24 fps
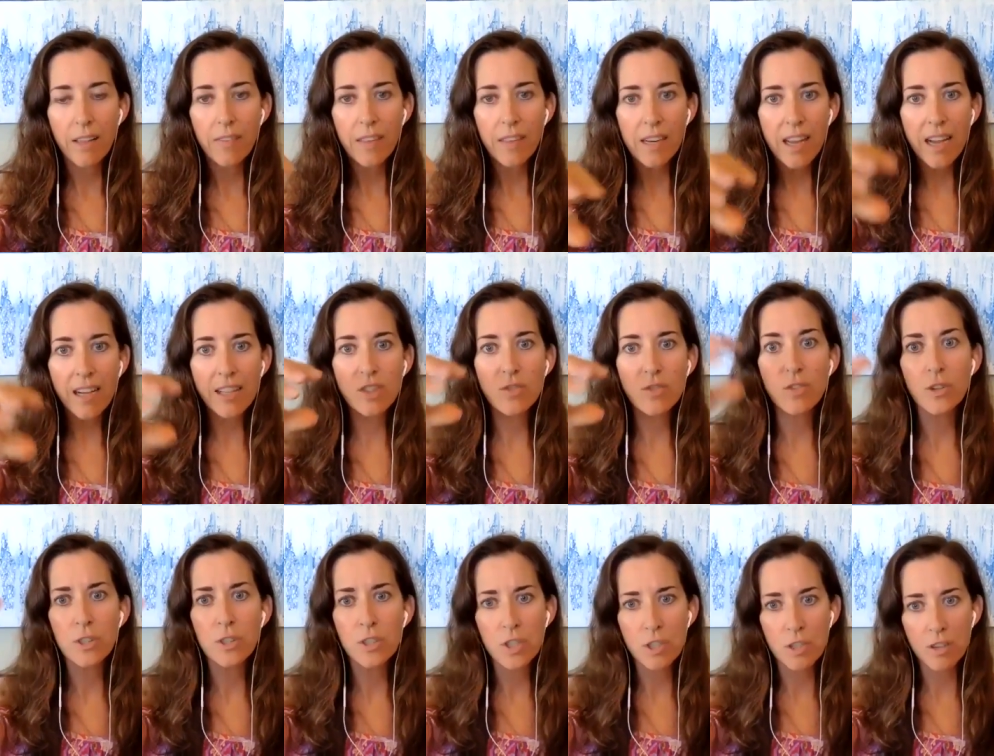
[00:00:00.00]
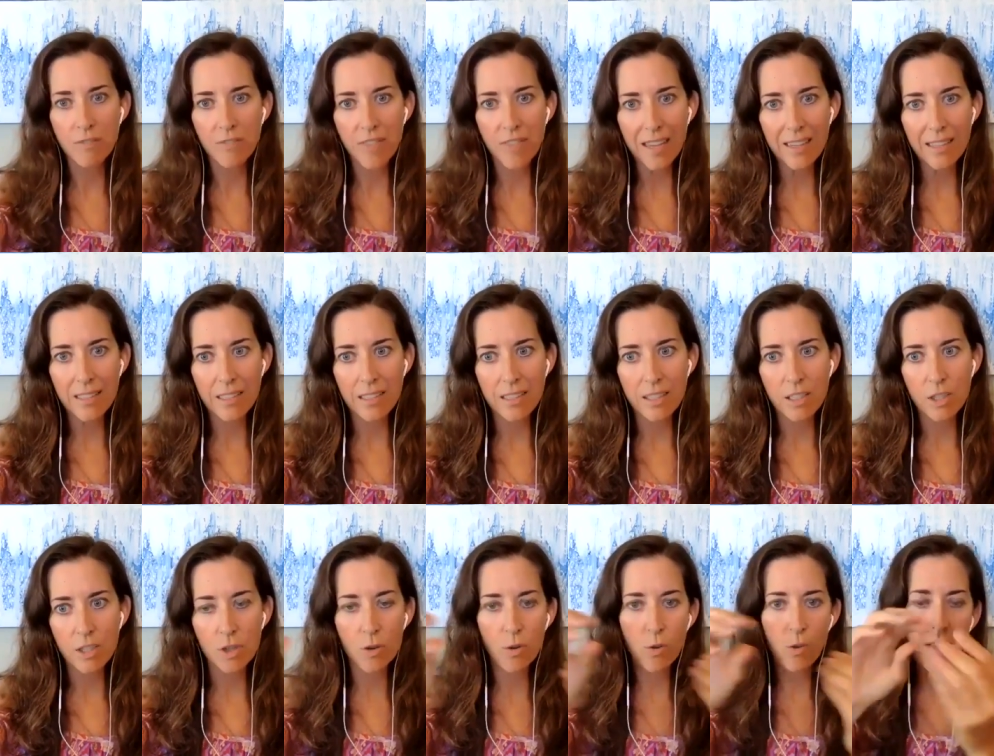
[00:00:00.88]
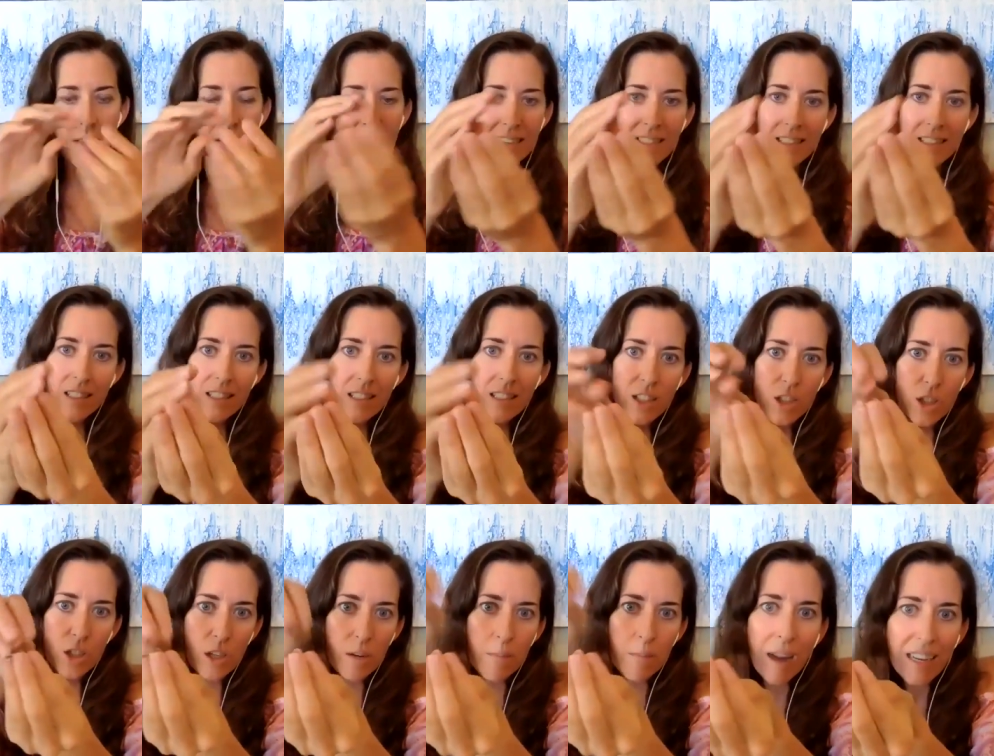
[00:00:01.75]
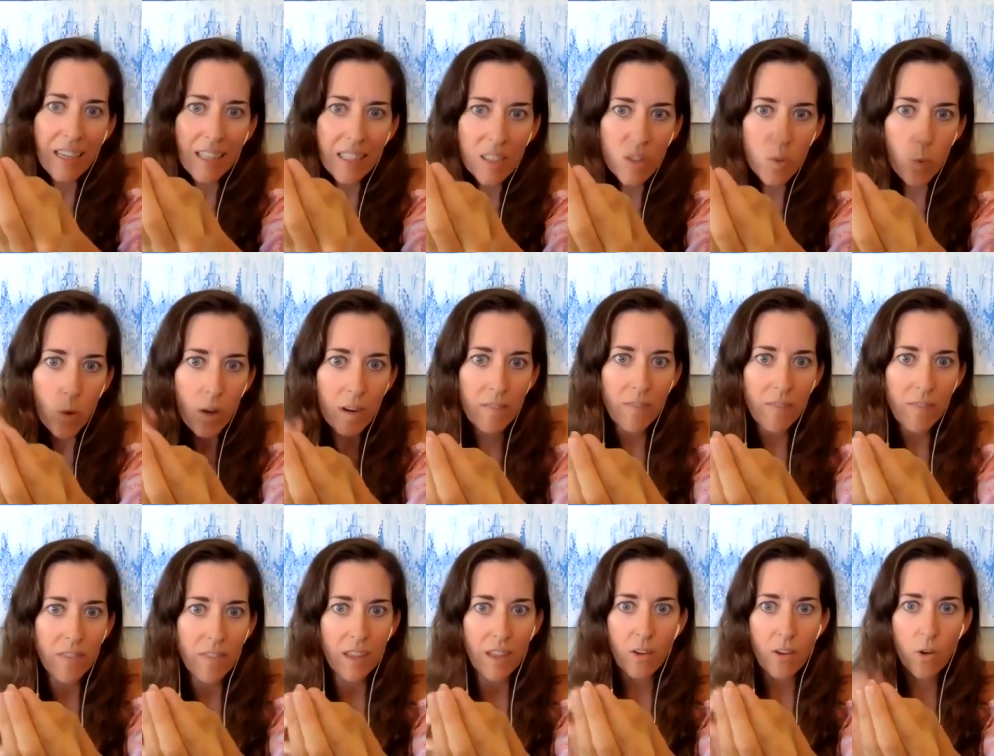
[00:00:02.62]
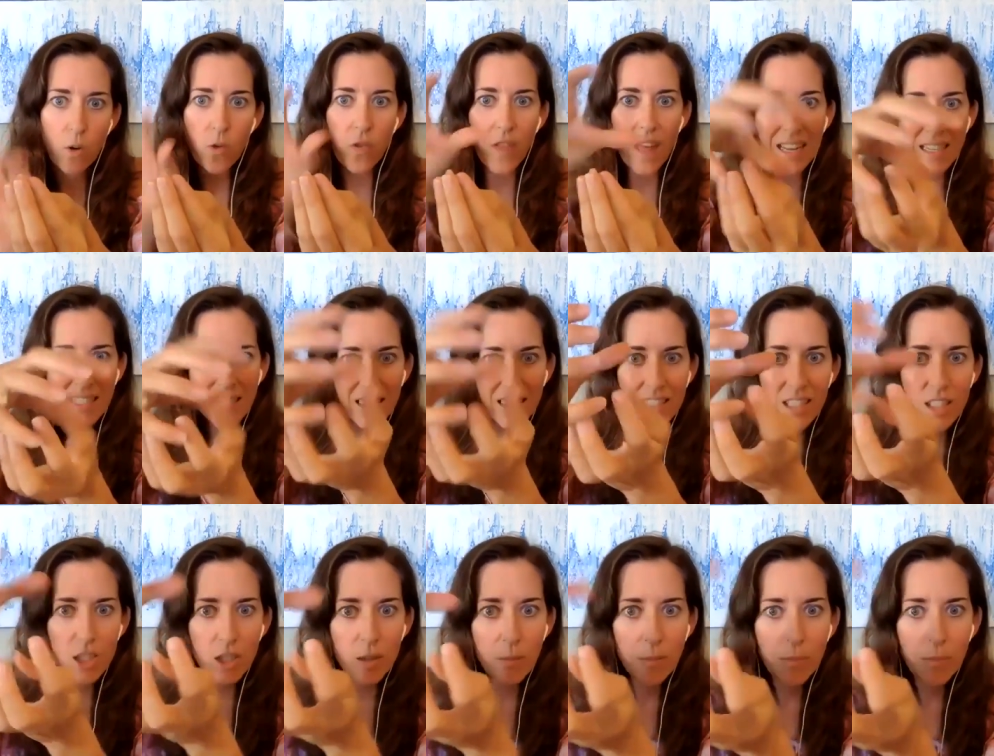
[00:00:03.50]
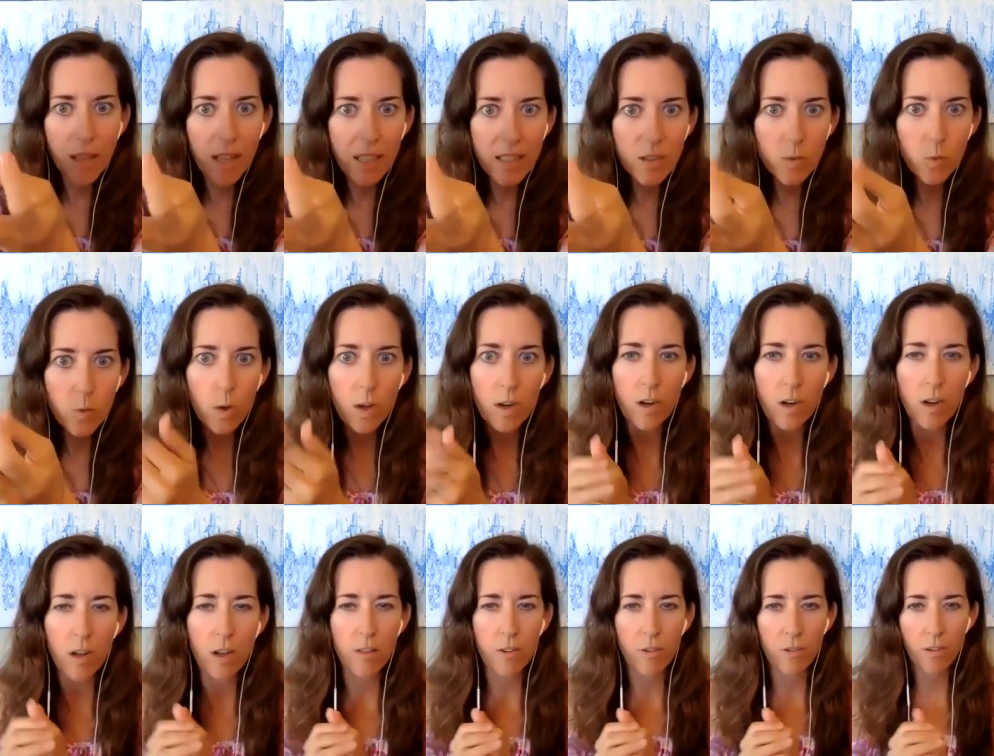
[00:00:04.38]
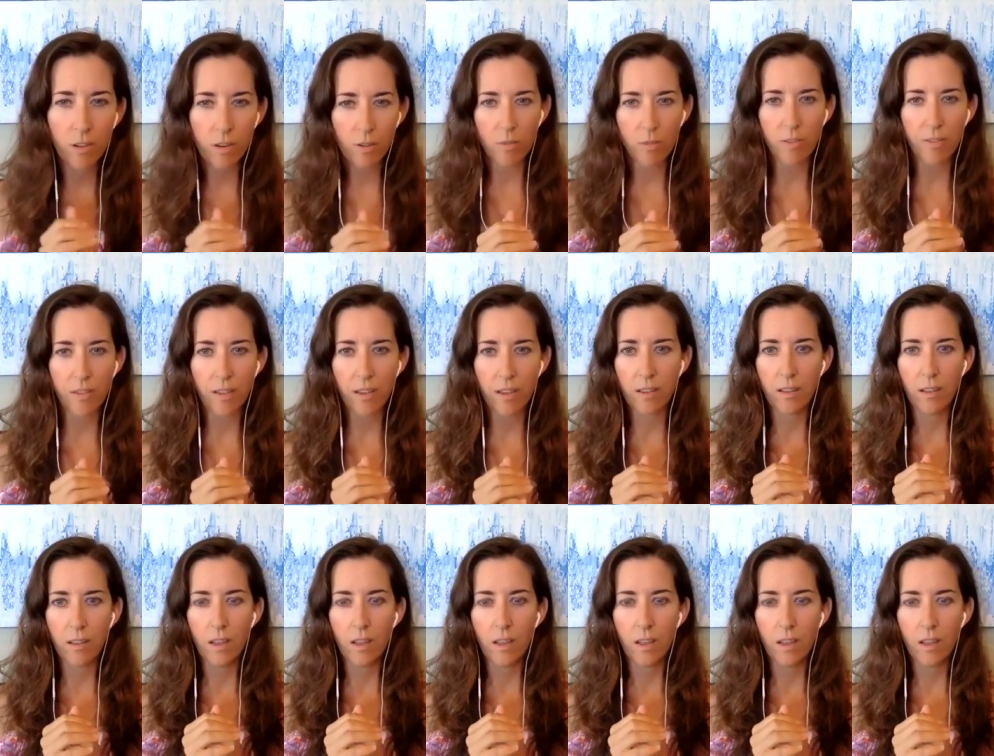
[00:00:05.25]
the next version of that decision or that decision minus one thing or that decision plus one other little thing